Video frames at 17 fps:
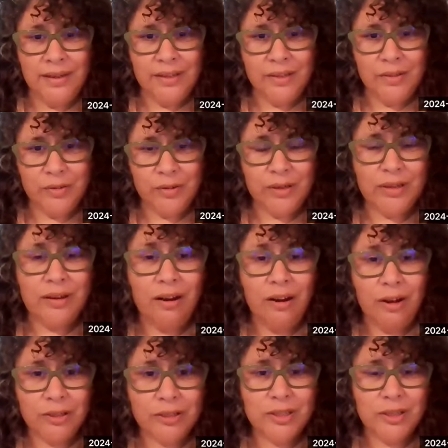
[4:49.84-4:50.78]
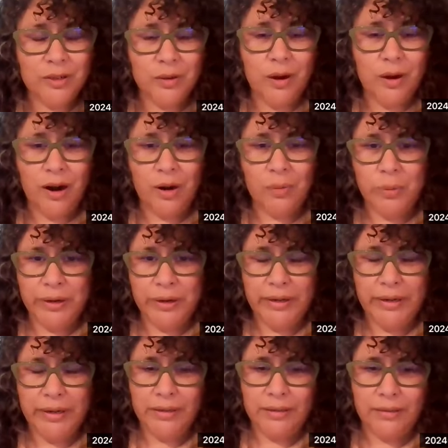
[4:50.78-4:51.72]
you also are
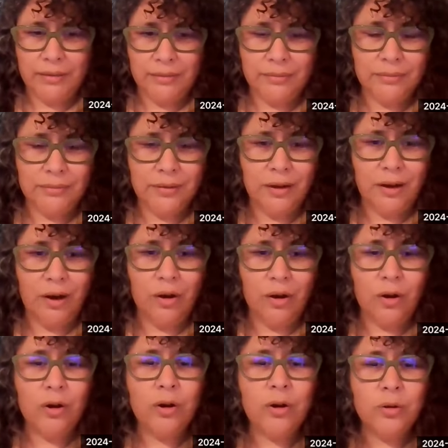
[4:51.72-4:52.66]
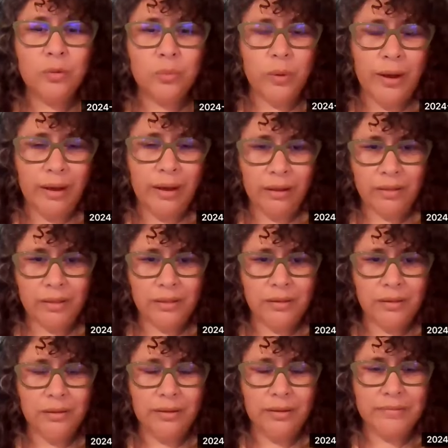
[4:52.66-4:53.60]
bringing a whole wealth
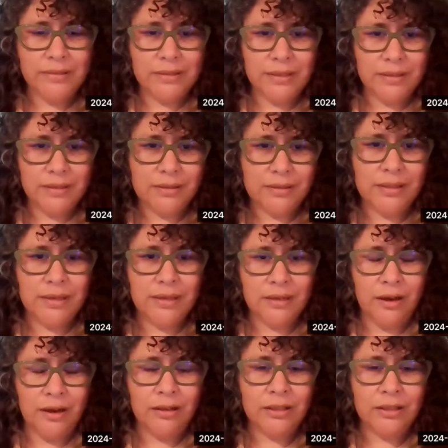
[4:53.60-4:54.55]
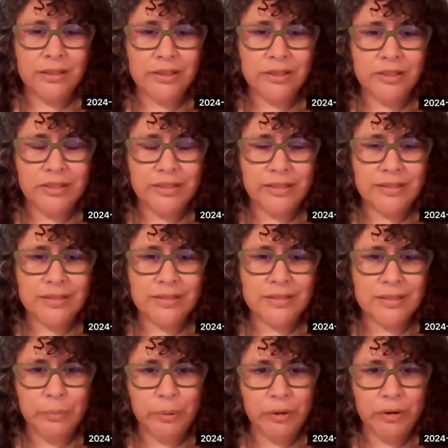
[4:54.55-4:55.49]
of skills and knowledge to this
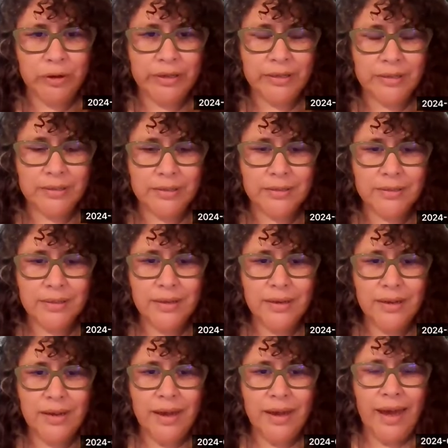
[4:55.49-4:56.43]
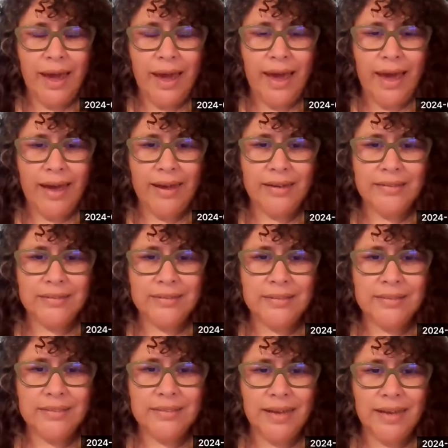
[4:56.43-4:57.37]
experience. And
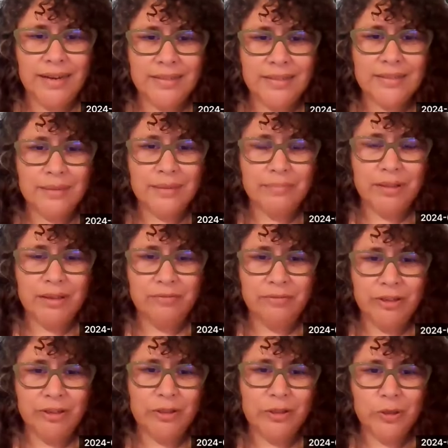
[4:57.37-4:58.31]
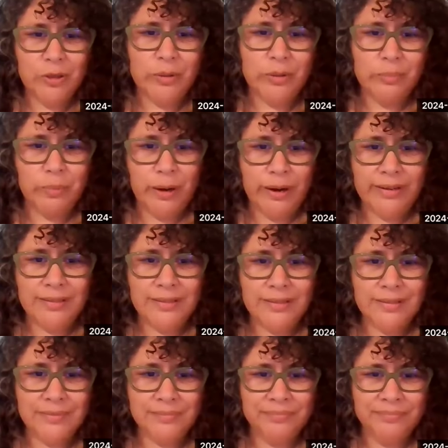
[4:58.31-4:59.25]
that is something for you to
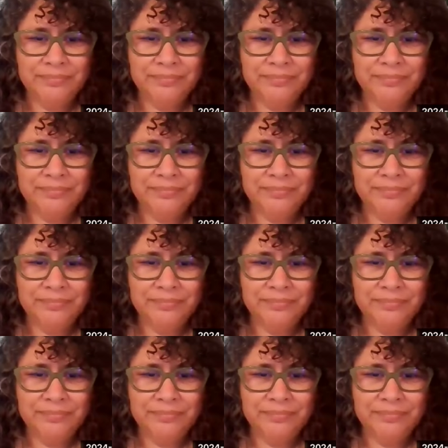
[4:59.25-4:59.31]
embrace.